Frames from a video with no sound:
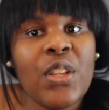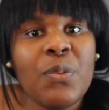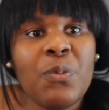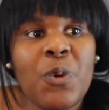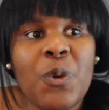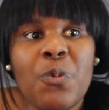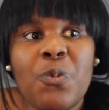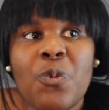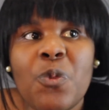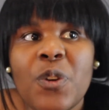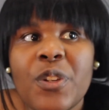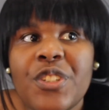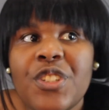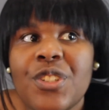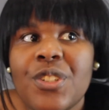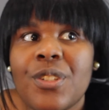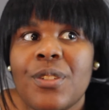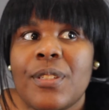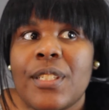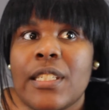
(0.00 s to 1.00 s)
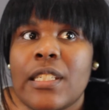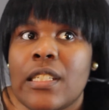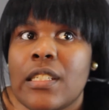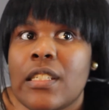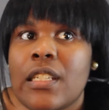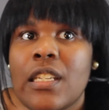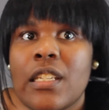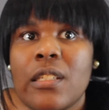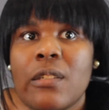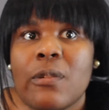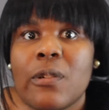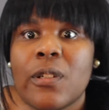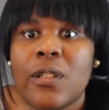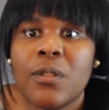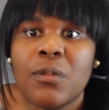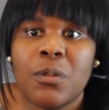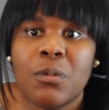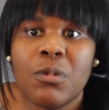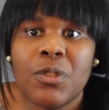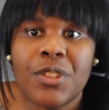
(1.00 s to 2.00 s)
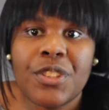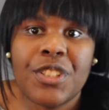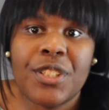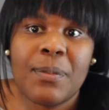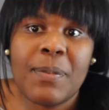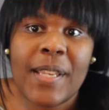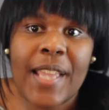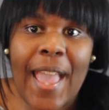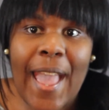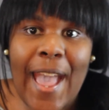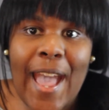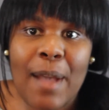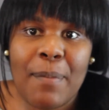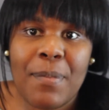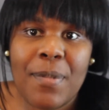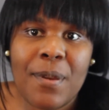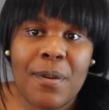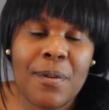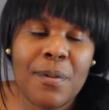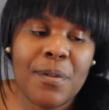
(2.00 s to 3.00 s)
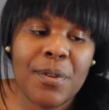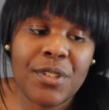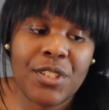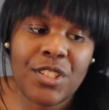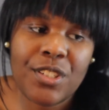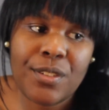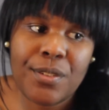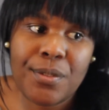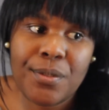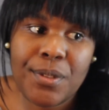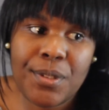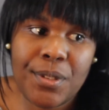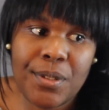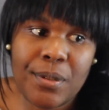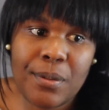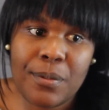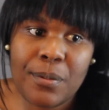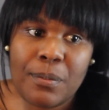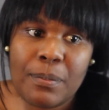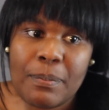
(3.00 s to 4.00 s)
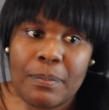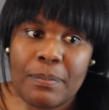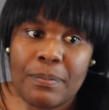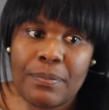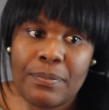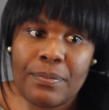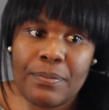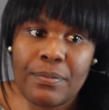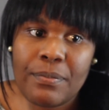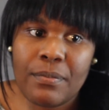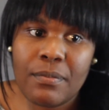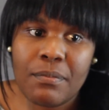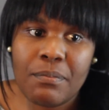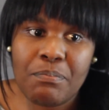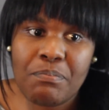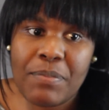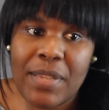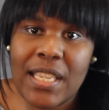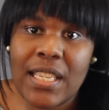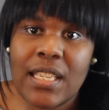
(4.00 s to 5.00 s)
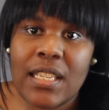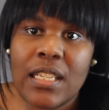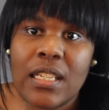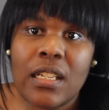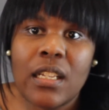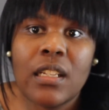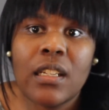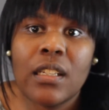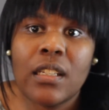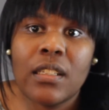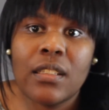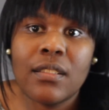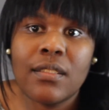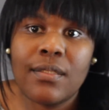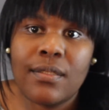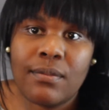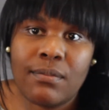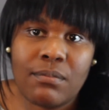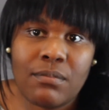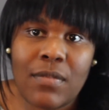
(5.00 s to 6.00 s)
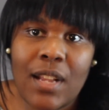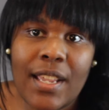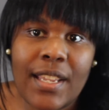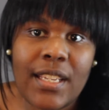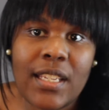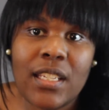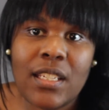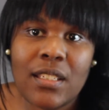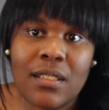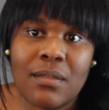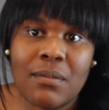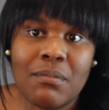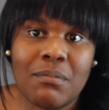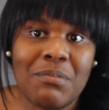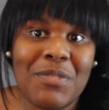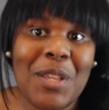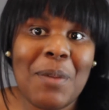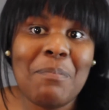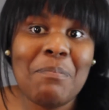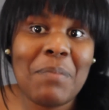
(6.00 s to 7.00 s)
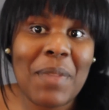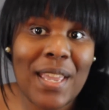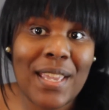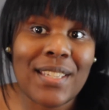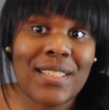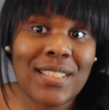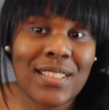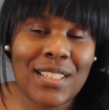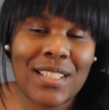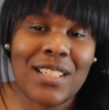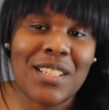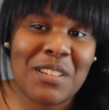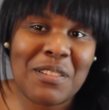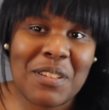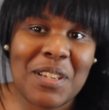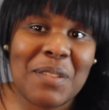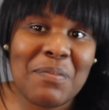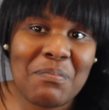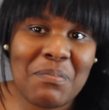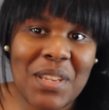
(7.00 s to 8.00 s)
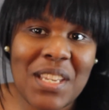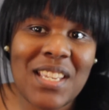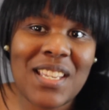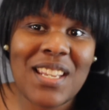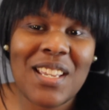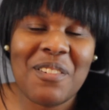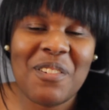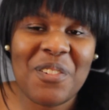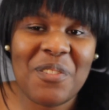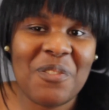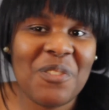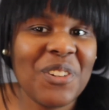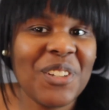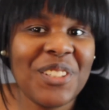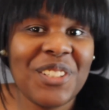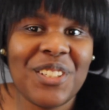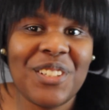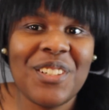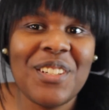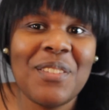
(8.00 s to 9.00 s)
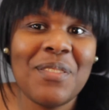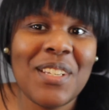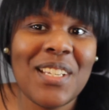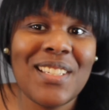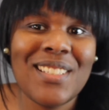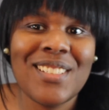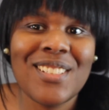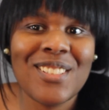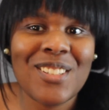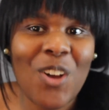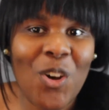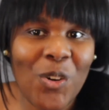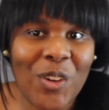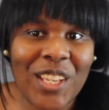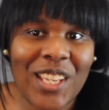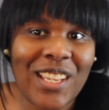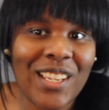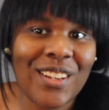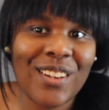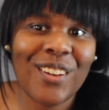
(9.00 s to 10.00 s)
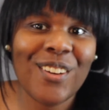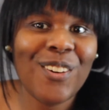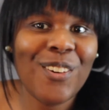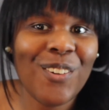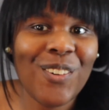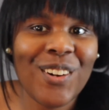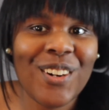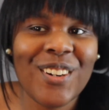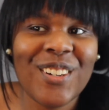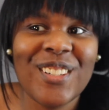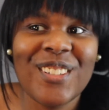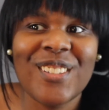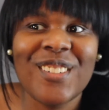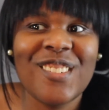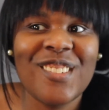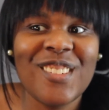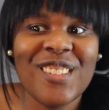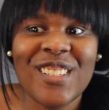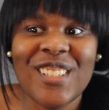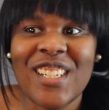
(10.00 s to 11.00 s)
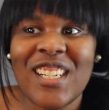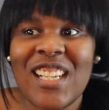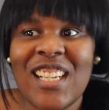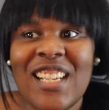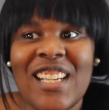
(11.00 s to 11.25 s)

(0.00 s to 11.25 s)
would want you to continue on, would want you to be happy, would want you to be like the best that you can be. They wouldn't want you to be sulking in the corner or